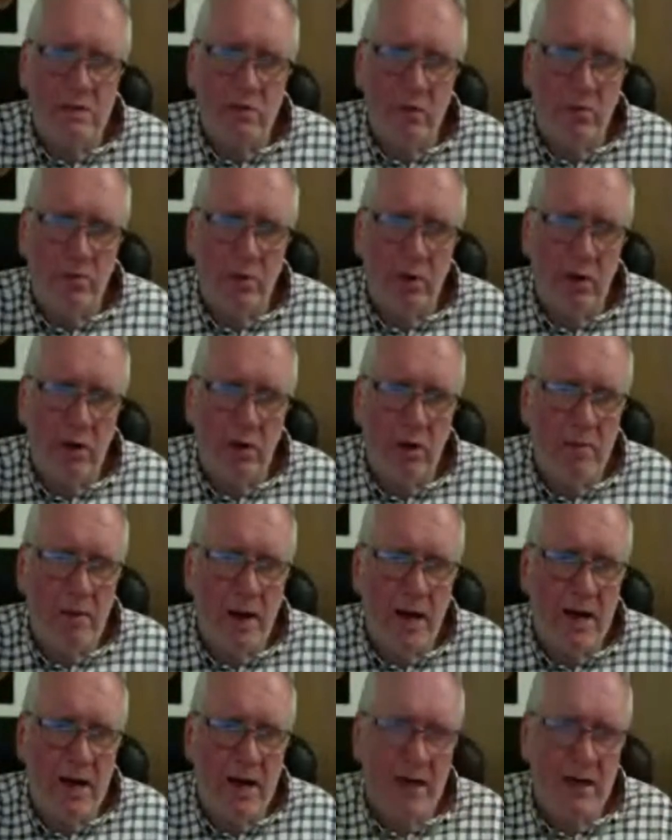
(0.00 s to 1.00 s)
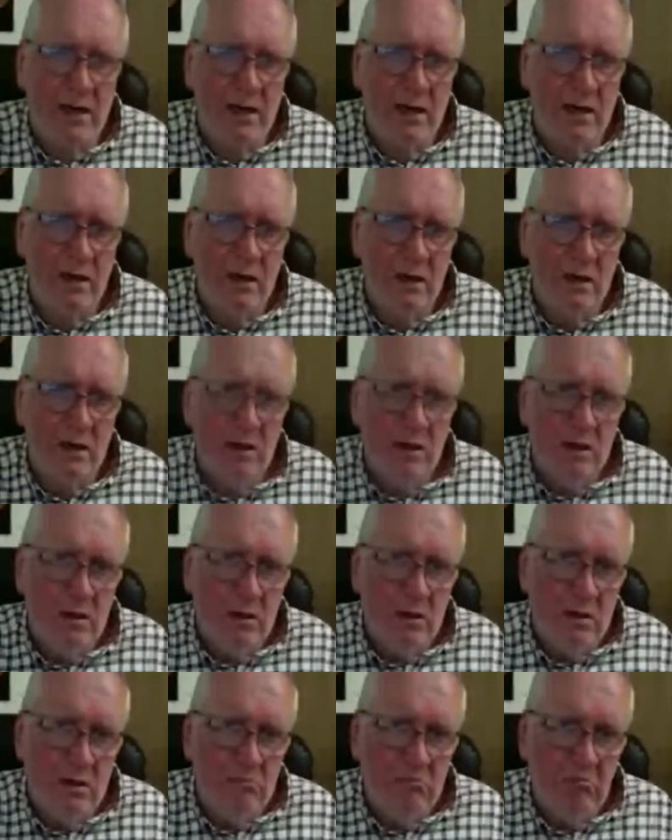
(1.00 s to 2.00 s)
to operate on a Mac,
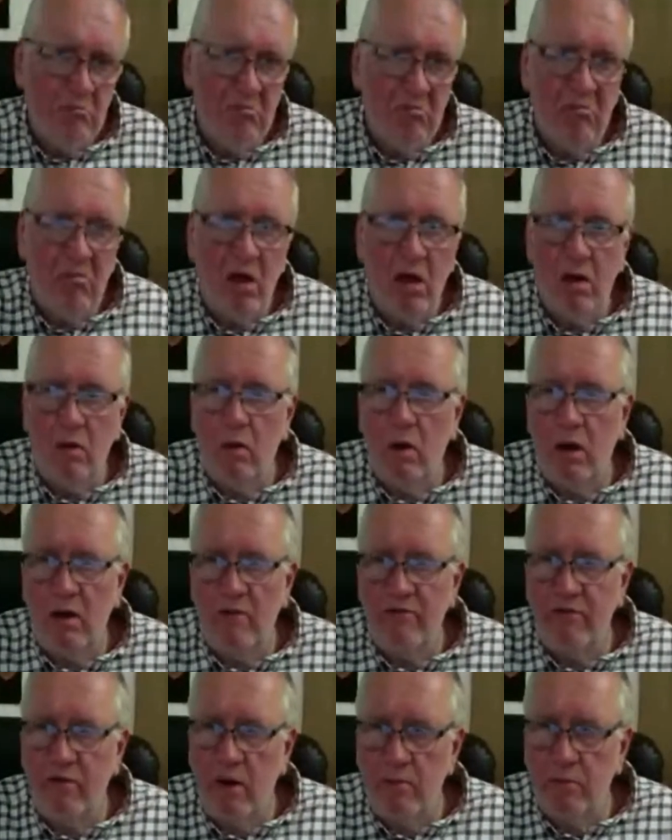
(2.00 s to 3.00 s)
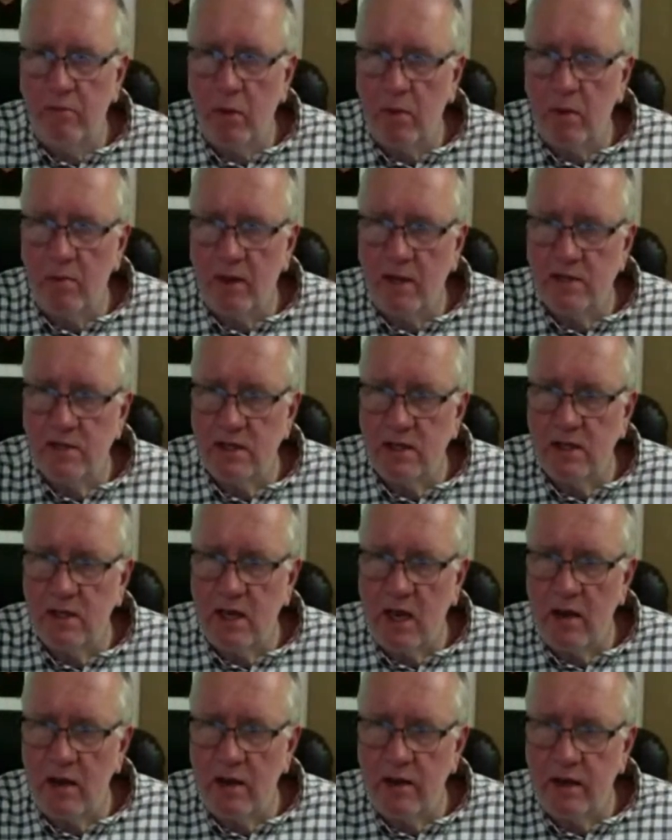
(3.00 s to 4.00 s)
I find problematic. And the
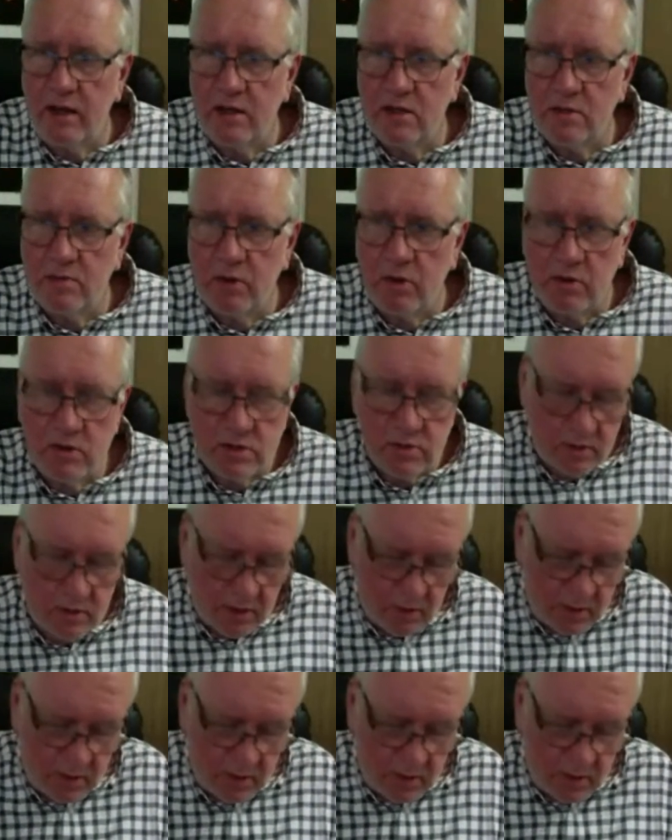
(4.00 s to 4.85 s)
other thing, to be honest with you,